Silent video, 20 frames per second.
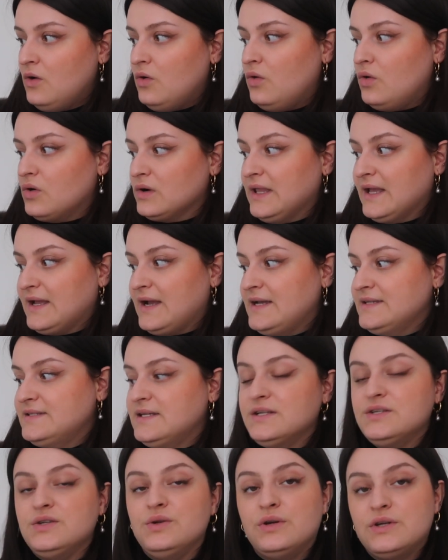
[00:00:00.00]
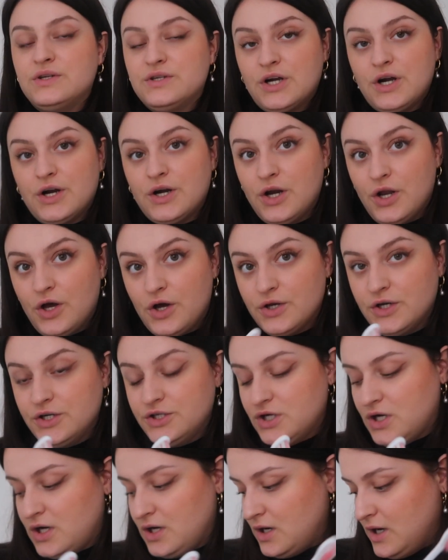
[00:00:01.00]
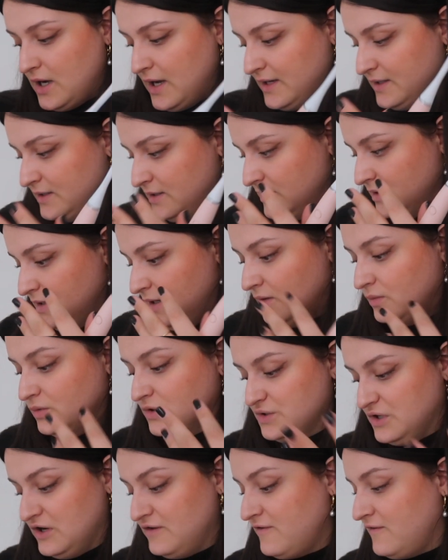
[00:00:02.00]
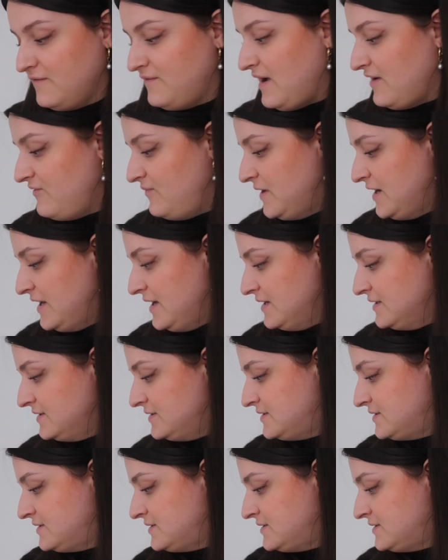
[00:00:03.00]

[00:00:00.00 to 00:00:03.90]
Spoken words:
Or like I said, you can turn it on and it will do it for 5 minutes